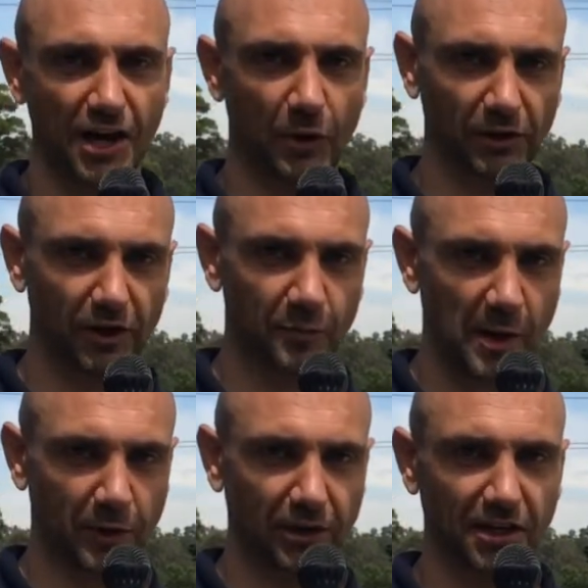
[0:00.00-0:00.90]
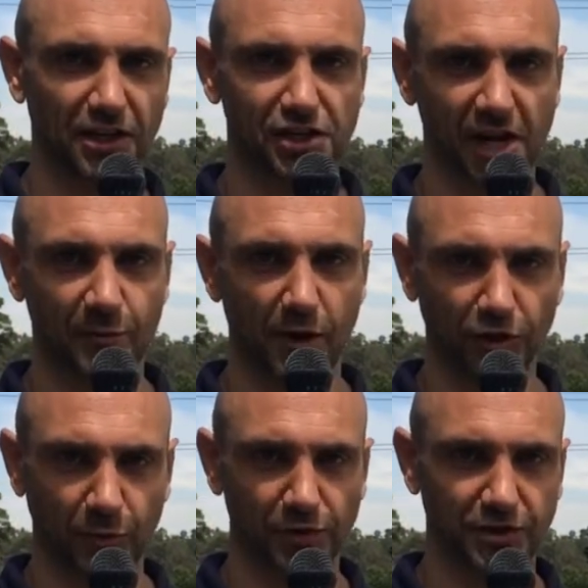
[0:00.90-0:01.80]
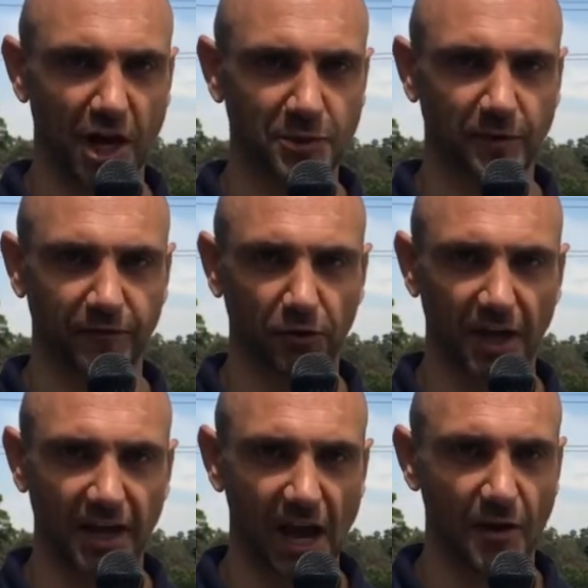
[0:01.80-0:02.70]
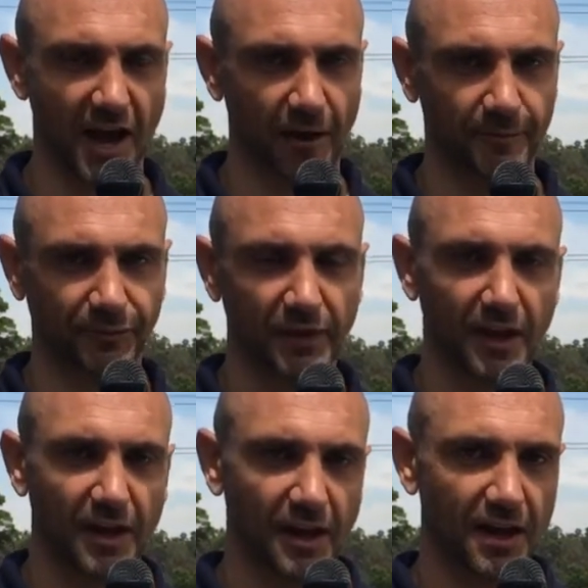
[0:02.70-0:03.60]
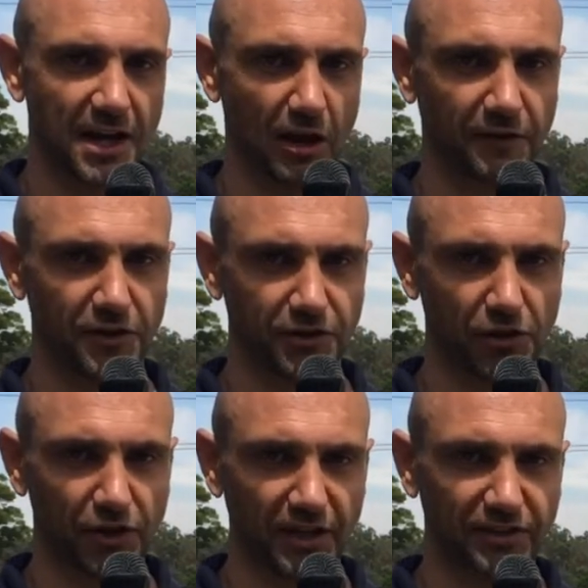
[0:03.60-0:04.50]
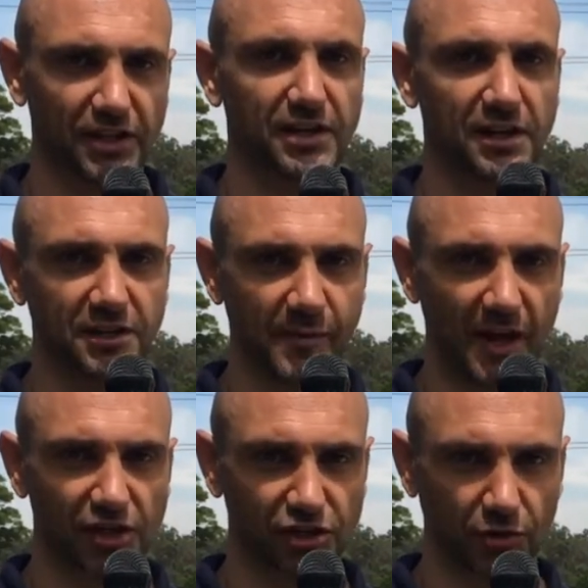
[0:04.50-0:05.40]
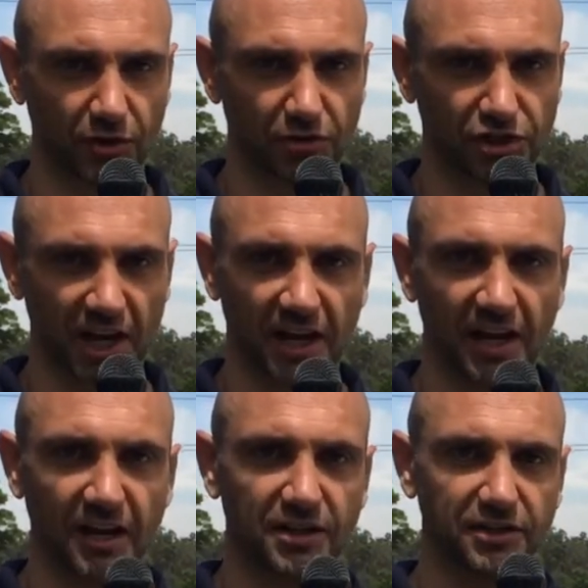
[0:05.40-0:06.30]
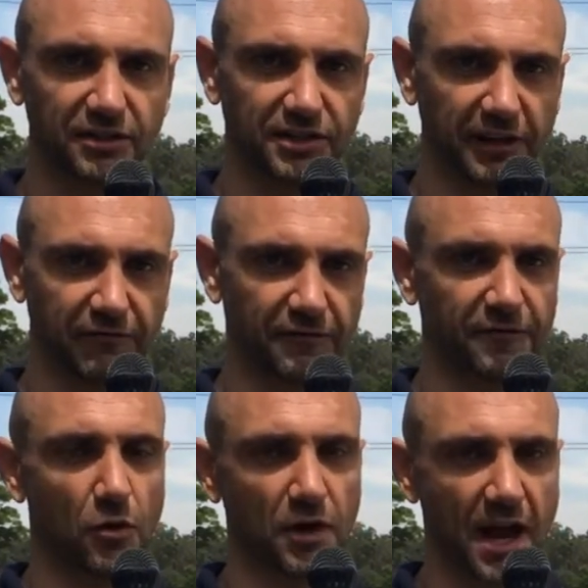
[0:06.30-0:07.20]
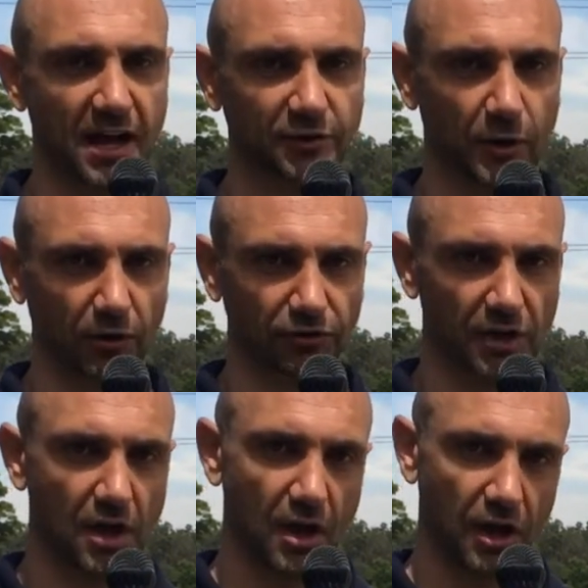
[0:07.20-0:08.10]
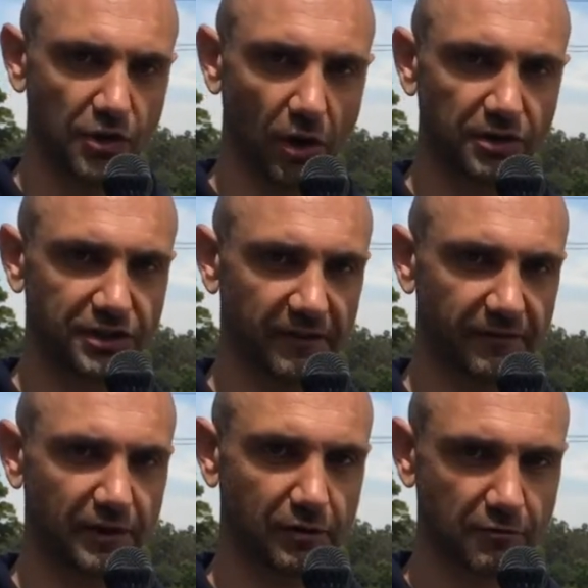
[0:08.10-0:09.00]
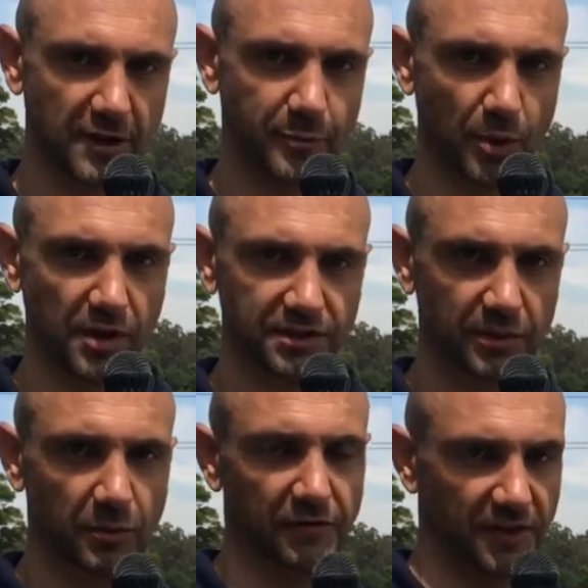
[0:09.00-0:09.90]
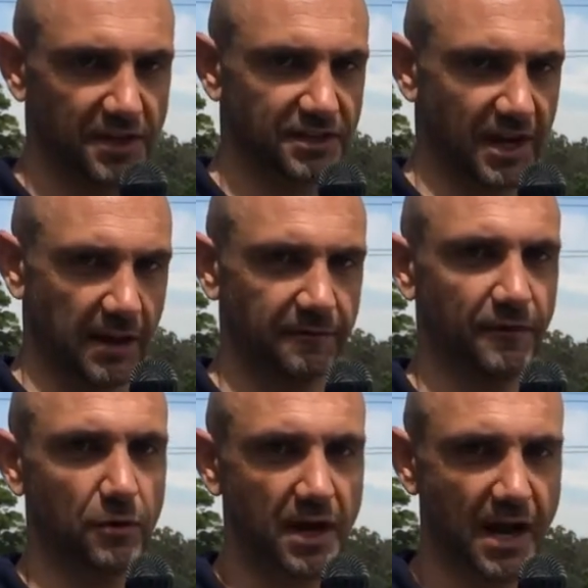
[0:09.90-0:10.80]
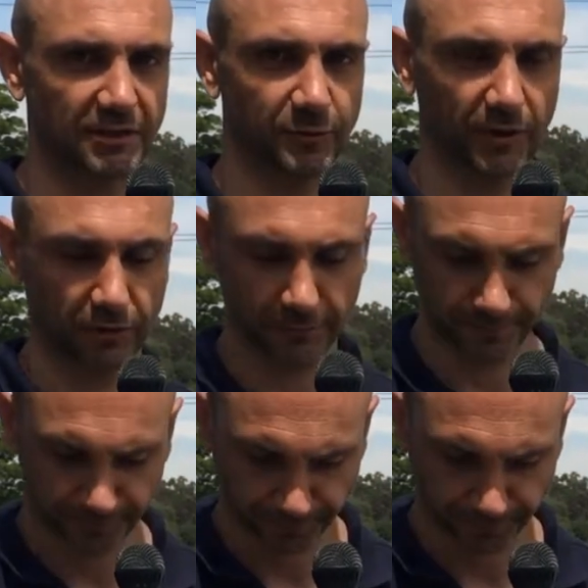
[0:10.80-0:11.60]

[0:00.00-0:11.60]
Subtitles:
I know a lot of people like to check multiple sites before they go out. Now, if you do this, you need to make sure you're checking different forecast models, not different grid points within the same forecast model.